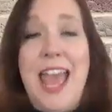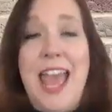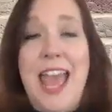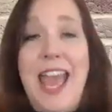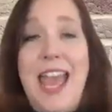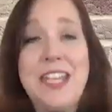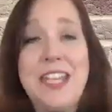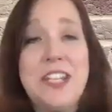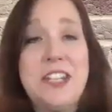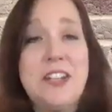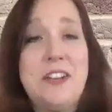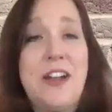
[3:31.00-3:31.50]

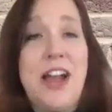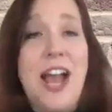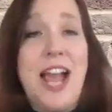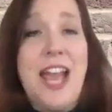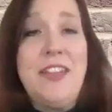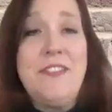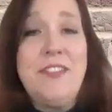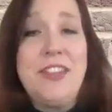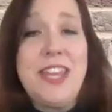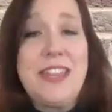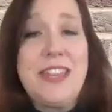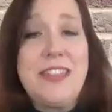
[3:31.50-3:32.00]
And, you know,
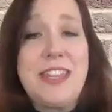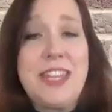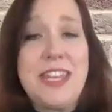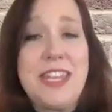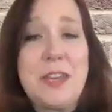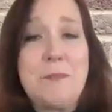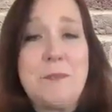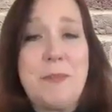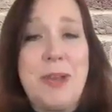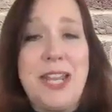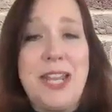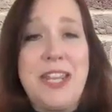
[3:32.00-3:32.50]
Ivy, I think
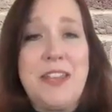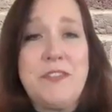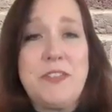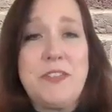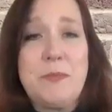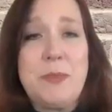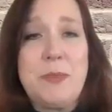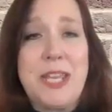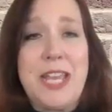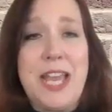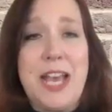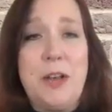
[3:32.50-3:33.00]
it might
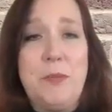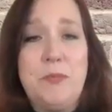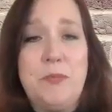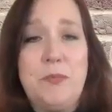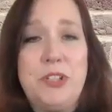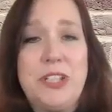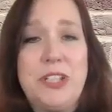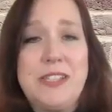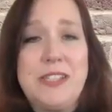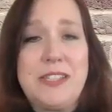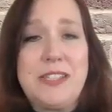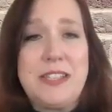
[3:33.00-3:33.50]
even be
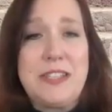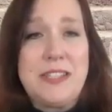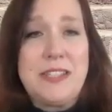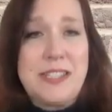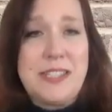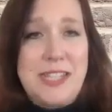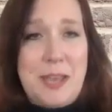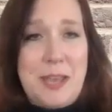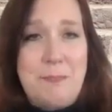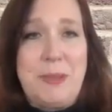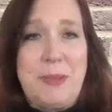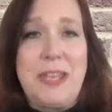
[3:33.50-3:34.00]
helpful as a
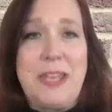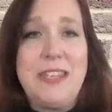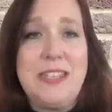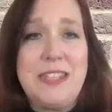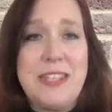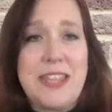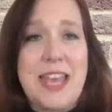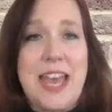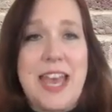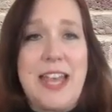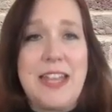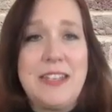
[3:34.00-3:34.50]
step
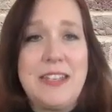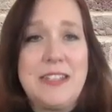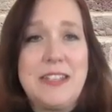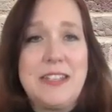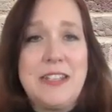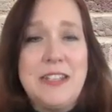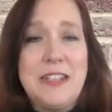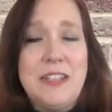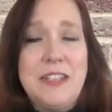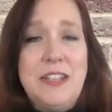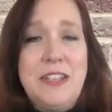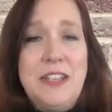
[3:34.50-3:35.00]
into that
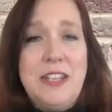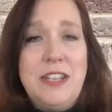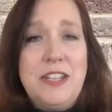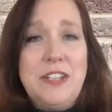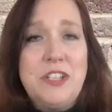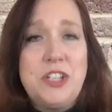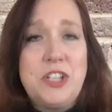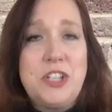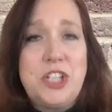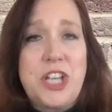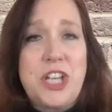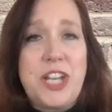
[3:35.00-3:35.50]

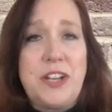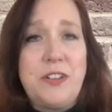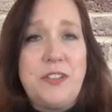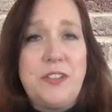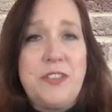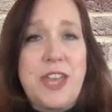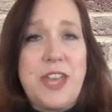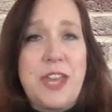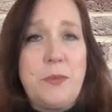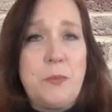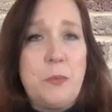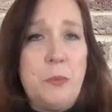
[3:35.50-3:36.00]
to share
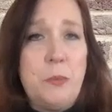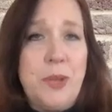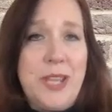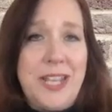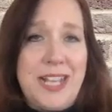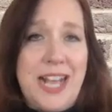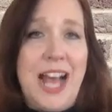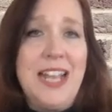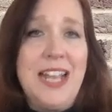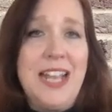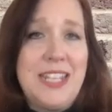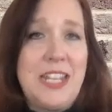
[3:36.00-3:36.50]
that we
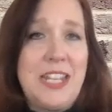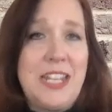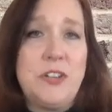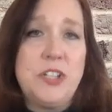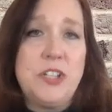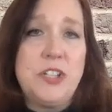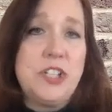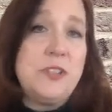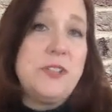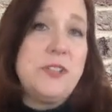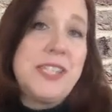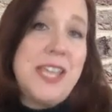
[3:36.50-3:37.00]
got here,
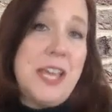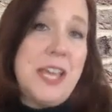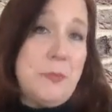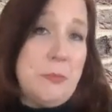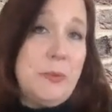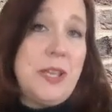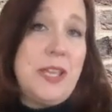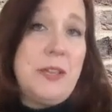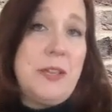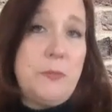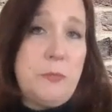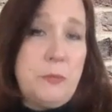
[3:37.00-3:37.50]
as you said,
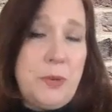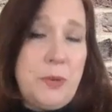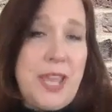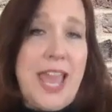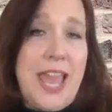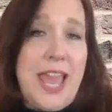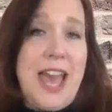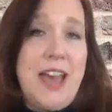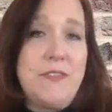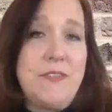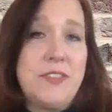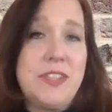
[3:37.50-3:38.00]
we, we
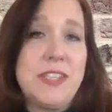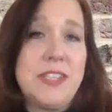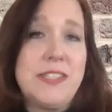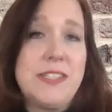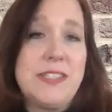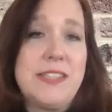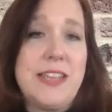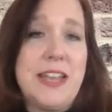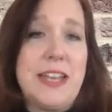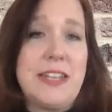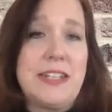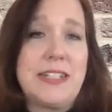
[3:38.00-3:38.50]
have
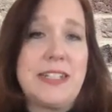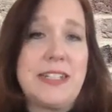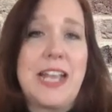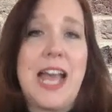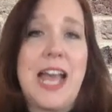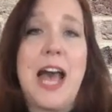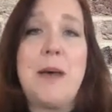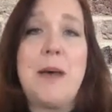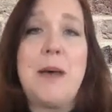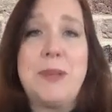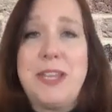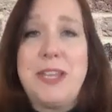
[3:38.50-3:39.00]
this uh,
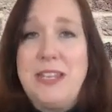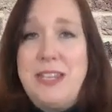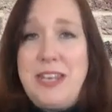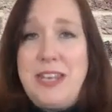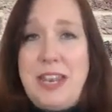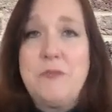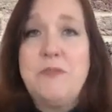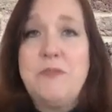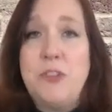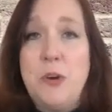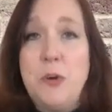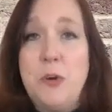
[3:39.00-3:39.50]
common
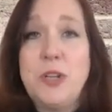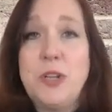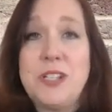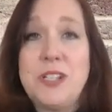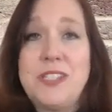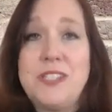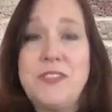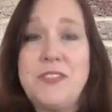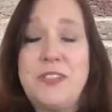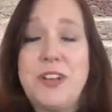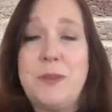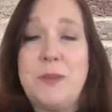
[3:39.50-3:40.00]

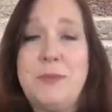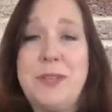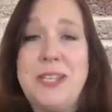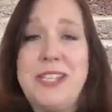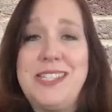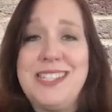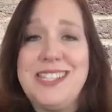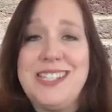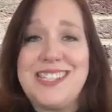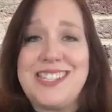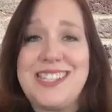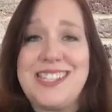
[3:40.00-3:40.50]
focus of our
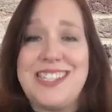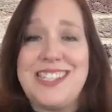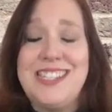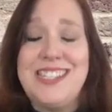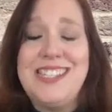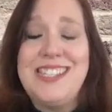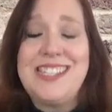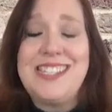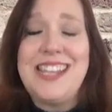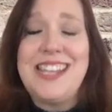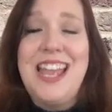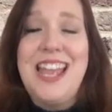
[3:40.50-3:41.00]

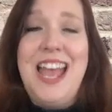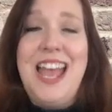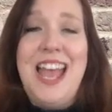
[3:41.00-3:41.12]
businesses,